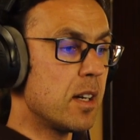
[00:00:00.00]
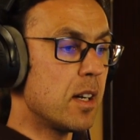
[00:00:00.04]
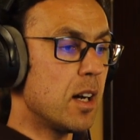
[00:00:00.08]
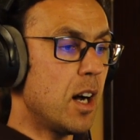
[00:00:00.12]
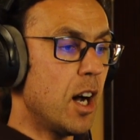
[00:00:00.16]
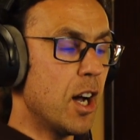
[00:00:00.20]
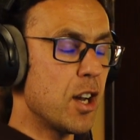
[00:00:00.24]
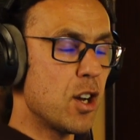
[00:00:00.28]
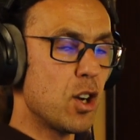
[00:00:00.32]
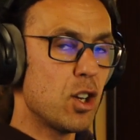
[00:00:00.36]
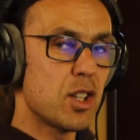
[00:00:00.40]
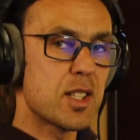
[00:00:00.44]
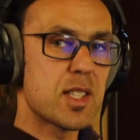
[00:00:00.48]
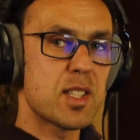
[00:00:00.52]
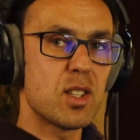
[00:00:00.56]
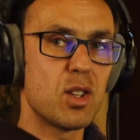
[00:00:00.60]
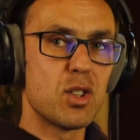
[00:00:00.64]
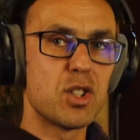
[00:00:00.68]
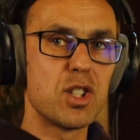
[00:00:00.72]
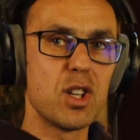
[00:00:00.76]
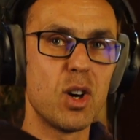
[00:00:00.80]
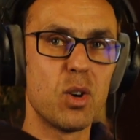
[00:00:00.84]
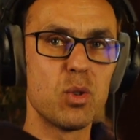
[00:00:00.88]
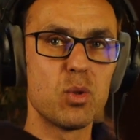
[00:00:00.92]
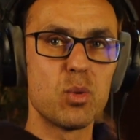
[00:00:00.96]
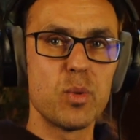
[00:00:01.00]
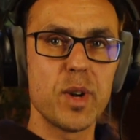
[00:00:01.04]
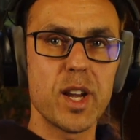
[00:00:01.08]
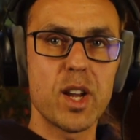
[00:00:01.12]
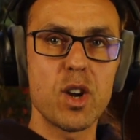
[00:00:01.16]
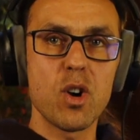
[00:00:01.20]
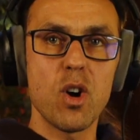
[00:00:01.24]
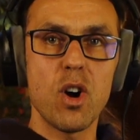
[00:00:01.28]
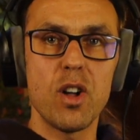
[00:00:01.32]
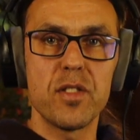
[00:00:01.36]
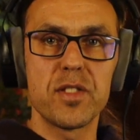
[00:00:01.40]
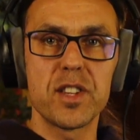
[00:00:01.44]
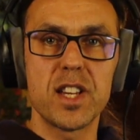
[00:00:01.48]
I also don't
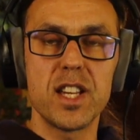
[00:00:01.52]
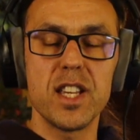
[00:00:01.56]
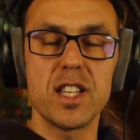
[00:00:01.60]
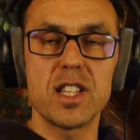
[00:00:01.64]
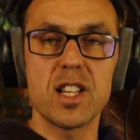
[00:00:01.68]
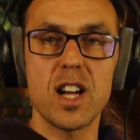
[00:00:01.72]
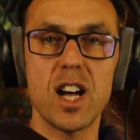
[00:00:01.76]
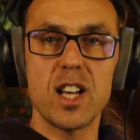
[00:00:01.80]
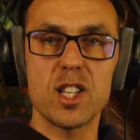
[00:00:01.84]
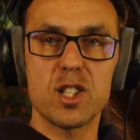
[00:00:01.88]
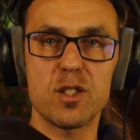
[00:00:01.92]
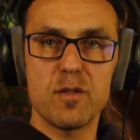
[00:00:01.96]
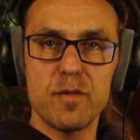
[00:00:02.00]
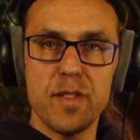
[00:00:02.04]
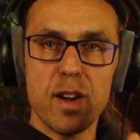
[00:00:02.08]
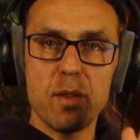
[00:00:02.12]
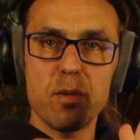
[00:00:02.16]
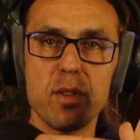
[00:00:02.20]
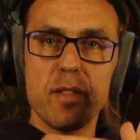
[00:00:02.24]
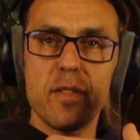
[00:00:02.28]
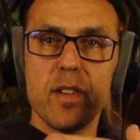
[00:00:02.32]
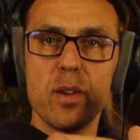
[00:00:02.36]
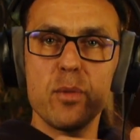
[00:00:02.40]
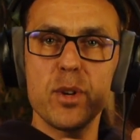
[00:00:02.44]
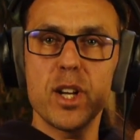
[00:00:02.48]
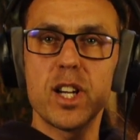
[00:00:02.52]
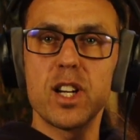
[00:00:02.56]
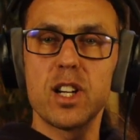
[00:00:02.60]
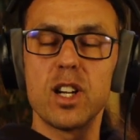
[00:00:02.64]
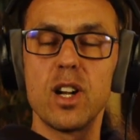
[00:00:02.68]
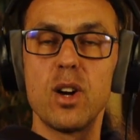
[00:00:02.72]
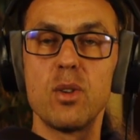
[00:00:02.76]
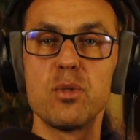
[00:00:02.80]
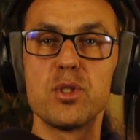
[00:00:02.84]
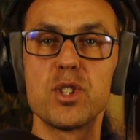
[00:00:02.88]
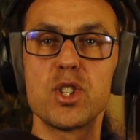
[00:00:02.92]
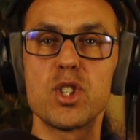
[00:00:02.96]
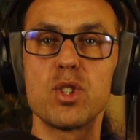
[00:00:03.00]
record the guitars very, very
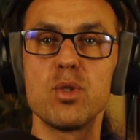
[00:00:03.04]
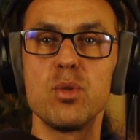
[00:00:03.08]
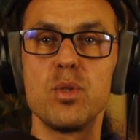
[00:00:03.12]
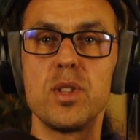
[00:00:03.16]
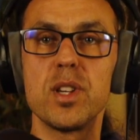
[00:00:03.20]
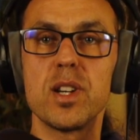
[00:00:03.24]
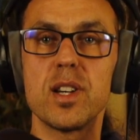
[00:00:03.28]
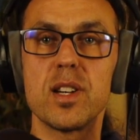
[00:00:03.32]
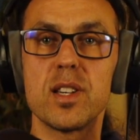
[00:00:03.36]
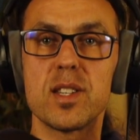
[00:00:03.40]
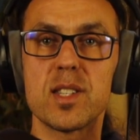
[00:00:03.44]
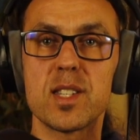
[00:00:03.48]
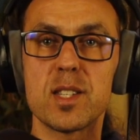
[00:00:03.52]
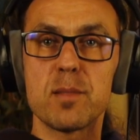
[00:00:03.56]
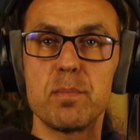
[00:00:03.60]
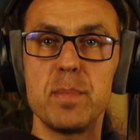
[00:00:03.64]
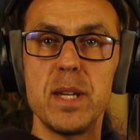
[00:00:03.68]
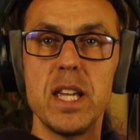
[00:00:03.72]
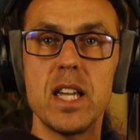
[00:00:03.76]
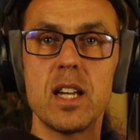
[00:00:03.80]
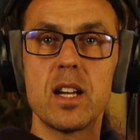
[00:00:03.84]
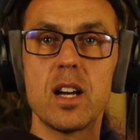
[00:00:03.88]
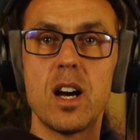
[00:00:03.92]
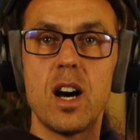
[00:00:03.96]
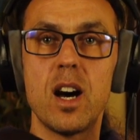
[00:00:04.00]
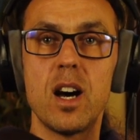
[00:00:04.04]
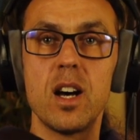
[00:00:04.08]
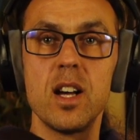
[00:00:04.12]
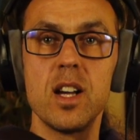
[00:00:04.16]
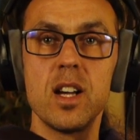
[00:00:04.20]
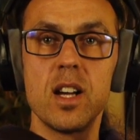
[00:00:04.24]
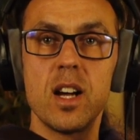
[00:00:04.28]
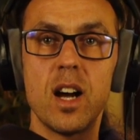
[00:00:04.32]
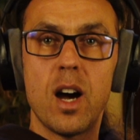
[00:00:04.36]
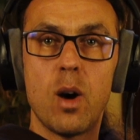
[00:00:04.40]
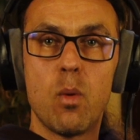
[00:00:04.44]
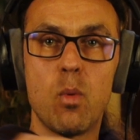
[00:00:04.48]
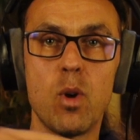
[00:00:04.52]
close to the speaker.
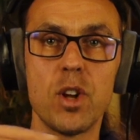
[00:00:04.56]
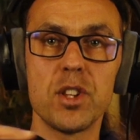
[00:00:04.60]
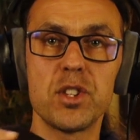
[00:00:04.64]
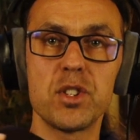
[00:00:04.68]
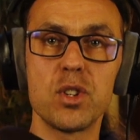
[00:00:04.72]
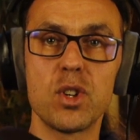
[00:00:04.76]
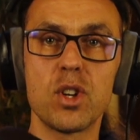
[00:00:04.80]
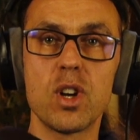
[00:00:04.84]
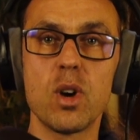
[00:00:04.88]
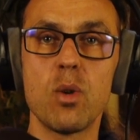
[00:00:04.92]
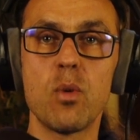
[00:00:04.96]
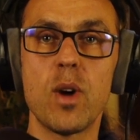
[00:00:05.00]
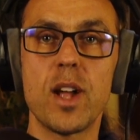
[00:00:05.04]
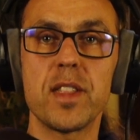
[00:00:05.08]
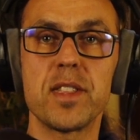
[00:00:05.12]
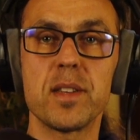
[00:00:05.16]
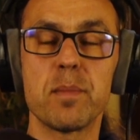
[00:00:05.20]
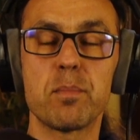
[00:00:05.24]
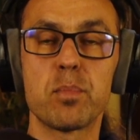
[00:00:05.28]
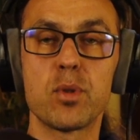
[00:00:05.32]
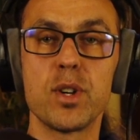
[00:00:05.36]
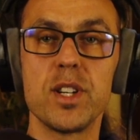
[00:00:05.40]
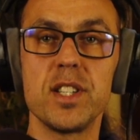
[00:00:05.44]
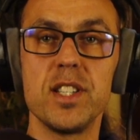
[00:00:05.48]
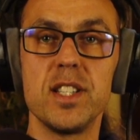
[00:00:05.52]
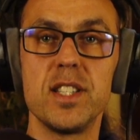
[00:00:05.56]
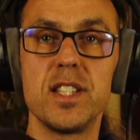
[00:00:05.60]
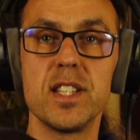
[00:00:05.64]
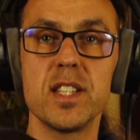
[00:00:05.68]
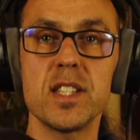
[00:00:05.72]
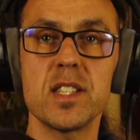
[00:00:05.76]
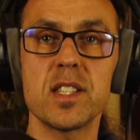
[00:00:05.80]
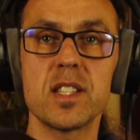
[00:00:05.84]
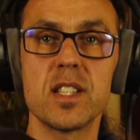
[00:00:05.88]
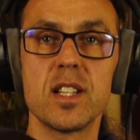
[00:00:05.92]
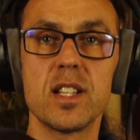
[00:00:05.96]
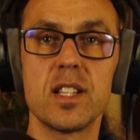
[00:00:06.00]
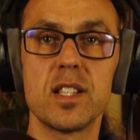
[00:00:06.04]
I want to go at a pretty
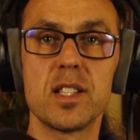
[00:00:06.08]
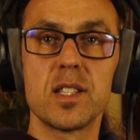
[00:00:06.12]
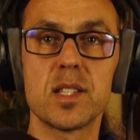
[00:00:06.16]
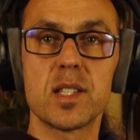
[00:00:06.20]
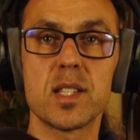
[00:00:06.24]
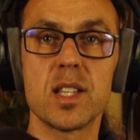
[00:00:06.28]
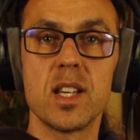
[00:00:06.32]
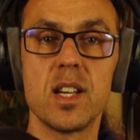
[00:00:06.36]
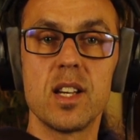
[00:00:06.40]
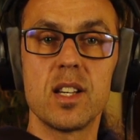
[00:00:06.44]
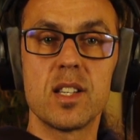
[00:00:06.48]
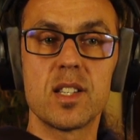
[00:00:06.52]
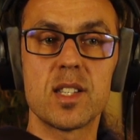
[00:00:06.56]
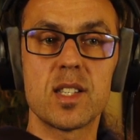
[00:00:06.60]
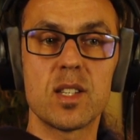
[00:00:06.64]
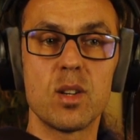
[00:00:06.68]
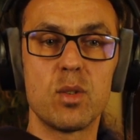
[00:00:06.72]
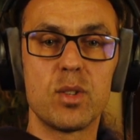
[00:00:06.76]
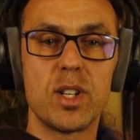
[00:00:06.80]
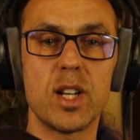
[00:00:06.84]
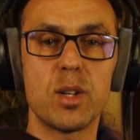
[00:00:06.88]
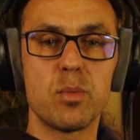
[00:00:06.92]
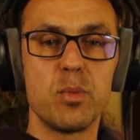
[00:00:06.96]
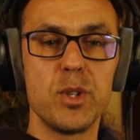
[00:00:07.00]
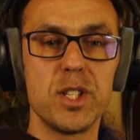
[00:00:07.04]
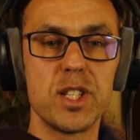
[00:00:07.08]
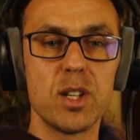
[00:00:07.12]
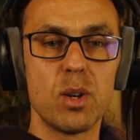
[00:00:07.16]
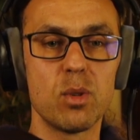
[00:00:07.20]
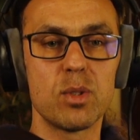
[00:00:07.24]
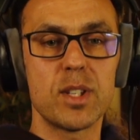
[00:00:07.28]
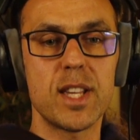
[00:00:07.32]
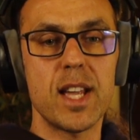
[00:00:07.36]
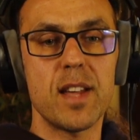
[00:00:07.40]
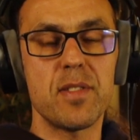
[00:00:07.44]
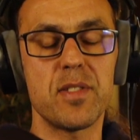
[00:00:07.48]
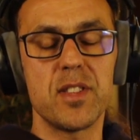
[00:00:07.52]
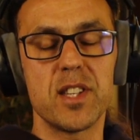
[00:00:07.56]
distance so that we
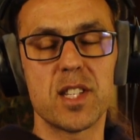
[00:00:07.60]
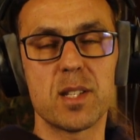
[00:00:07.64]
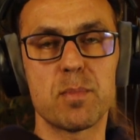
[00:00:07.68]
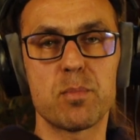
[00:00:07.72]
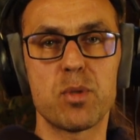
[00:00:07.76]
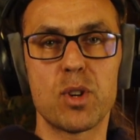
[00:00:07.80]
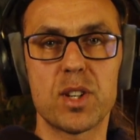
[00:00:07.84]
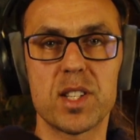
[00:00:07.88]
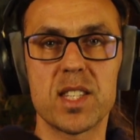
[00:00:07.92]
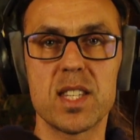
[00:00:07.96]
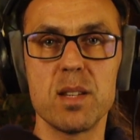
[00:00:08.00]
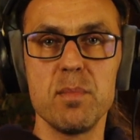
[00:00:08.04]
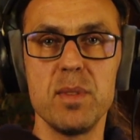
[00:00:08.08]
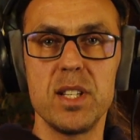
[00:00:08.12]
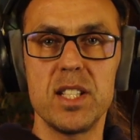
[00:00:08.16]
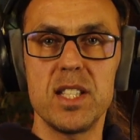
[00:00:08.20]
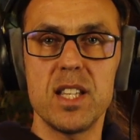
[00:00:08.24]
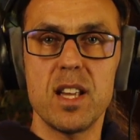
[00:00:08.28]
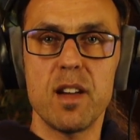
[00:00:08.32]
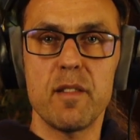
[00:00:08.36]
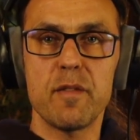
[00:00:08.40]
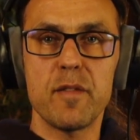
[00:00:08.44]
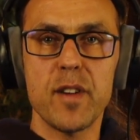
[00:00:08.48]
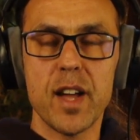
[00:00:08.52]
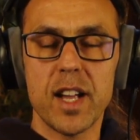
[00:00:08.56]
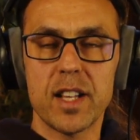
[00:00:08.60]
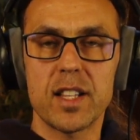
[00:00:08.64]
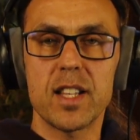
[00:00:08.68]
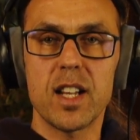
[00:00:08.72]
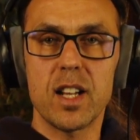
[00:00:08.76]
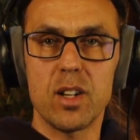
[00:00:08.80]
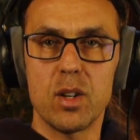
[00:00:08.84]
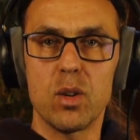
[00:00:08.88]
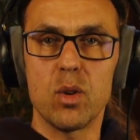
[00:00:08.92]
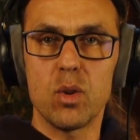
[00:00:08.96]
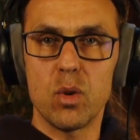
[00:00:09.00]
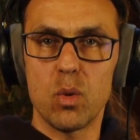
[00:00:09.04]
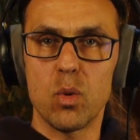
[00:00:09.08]
don't get this proximity effect
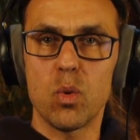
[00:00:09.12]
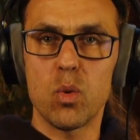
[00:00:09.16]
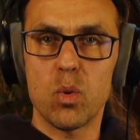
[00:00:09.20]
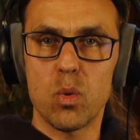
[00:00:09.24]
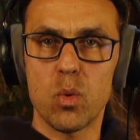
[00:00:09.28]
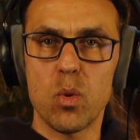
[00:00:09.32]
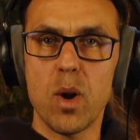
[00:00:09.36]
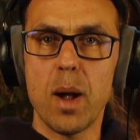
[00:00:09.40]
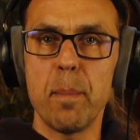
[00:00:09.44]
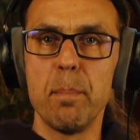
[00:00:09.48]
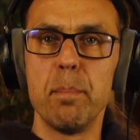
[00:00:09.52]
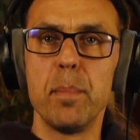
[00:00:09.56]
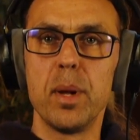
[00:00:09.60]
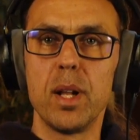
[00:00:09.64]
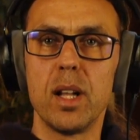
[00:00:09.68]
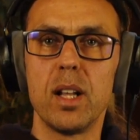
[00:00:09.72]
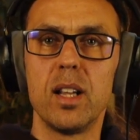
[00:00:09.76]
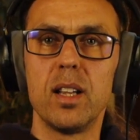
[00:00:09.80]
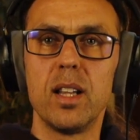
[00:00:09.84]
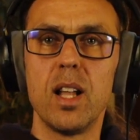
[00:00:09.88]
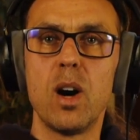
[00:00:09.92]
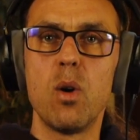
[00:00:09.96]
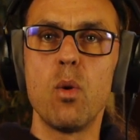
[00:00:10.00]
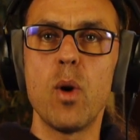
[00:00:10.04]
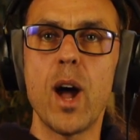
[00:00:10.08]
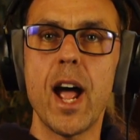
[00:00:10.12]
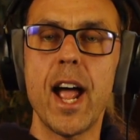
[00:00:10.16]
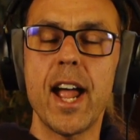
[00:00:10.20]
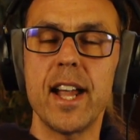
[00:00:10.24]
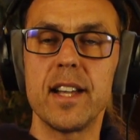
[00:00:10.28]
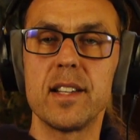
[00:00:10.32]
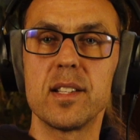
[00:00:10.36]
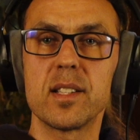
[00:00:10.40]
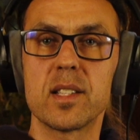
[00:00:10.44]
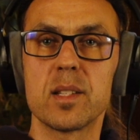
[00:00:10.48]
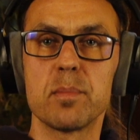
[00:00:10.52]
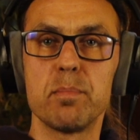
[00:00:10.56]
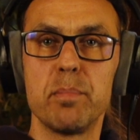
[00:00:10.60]
and rumble low
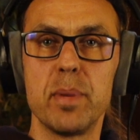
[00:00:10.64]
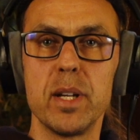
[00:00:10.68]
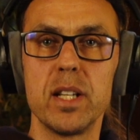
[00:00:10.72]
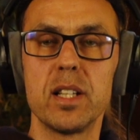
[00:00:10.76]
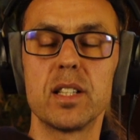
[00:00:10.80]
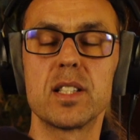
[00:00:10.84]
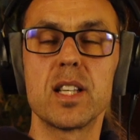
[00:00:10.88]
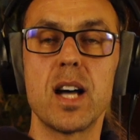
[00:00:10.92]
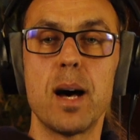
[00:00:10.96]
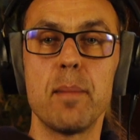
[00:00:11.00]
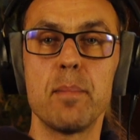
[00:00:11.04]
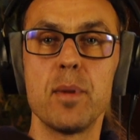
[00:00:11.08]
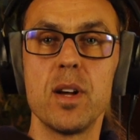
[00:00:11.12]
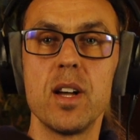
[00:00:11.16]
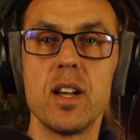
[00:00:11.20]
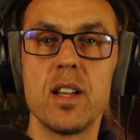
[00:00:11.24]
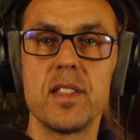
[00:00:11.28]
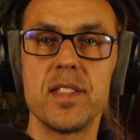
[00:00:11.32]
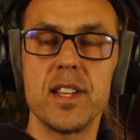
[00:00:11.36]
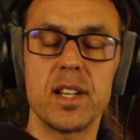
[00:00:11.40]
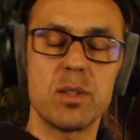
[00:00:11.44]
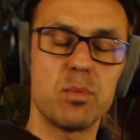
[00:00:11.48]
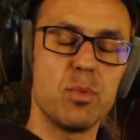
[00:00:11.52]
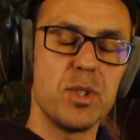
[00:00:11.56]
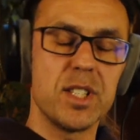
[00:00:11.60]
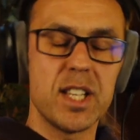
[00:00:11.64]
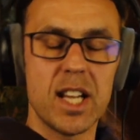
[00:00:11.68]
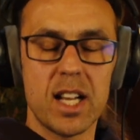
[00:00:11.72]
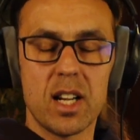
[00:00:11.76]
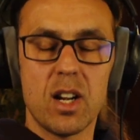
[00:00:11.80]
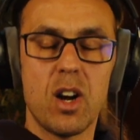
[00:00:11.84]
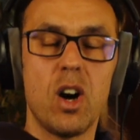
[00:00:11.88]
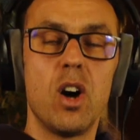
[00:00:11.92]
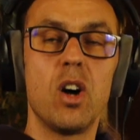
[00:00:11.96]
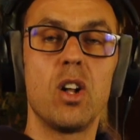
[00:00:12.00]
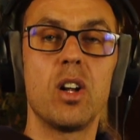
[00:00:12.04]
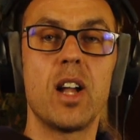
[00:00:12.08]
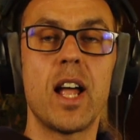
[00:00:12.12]
end build up that we then
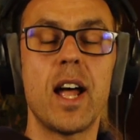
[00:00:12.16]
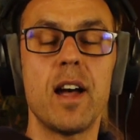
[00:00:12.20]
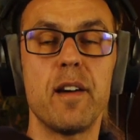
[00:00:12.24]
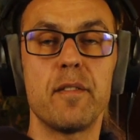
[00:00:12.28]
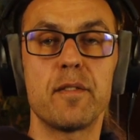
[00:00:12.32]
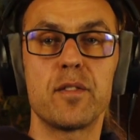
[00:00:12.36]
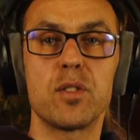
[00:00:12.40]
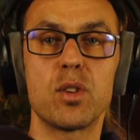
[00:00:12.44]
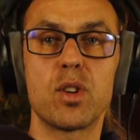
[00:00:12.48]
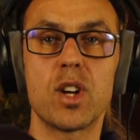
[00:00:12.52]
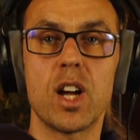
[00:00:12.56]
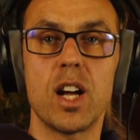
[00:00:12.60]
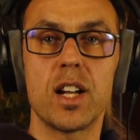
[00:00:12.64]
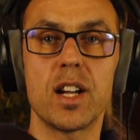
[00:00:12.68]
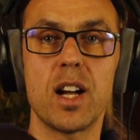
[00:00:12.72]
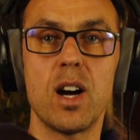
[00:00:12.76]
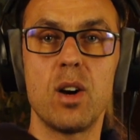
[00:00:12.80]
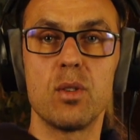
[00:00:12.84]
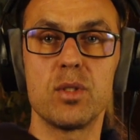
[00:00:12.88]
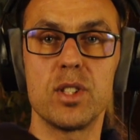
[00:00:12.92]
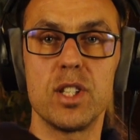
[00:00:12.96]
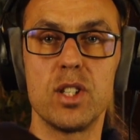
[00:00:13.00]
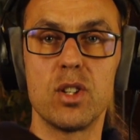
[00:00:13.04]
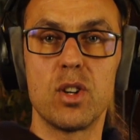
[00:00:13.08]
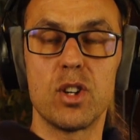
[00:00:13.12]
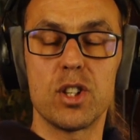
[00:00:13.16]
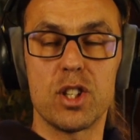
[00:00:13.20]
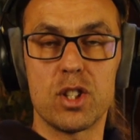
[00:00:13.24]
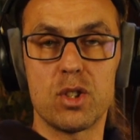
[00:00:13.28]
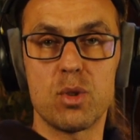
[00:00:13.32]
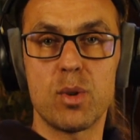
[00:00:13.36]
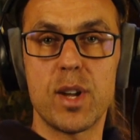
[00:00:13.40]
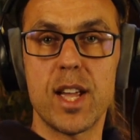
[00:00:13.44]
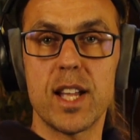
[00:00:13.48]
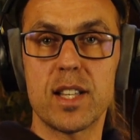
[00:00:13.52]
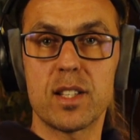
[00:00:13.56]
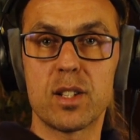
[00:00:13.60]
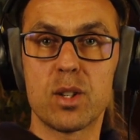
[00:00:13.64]
all have to cut out in order to
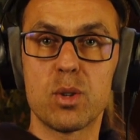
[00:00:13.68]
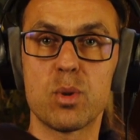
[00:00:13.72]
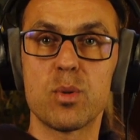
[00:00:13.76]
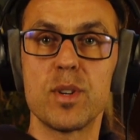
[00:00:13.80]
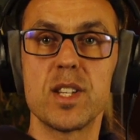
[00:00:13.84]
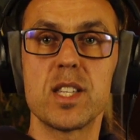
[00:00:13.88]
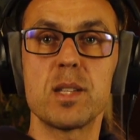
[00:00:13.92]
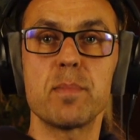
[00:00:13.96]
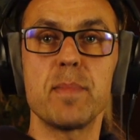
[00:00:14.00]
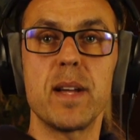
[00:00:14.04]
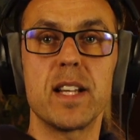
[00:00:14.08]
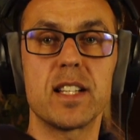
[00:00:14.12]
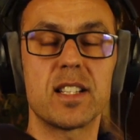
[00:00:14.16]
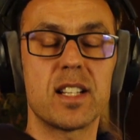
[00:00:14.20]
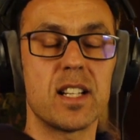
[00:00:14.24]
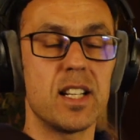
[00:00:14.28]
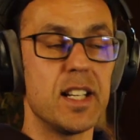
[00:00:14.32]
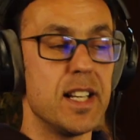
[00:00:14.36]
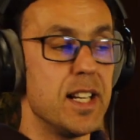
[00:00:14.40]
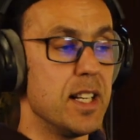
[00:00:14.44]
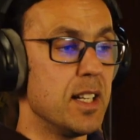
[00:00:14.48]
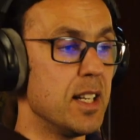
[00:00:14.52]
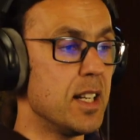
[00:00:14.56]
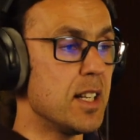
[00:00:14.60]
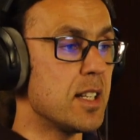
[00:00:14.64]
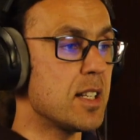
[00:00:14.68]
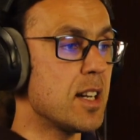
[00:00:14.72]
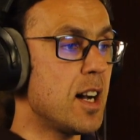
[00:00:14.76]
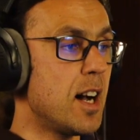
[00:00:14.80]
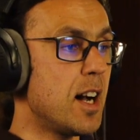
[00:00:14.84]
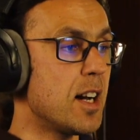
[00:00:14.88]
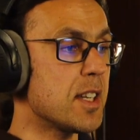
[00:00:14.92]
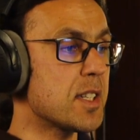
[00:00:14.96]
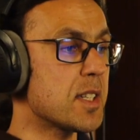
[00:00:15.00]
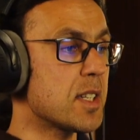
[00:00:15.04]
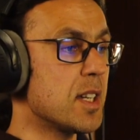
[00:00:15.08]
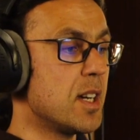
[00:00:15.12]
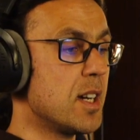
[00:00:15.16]
get crisp and clean
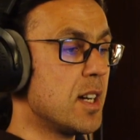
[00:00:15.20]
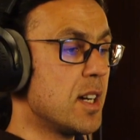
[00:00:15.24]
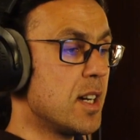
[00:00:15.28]
guitars.